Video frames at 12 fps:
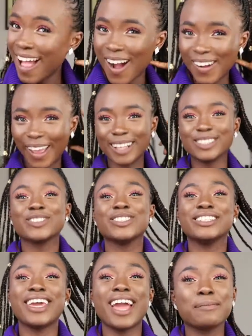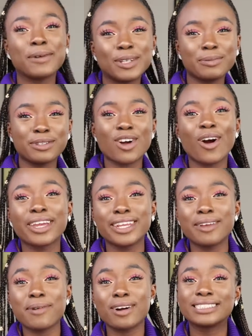Okay, so today I'm going to be talking
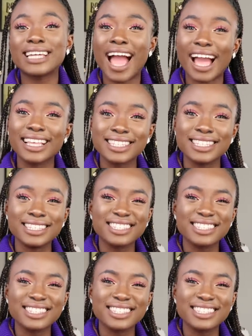about taxes.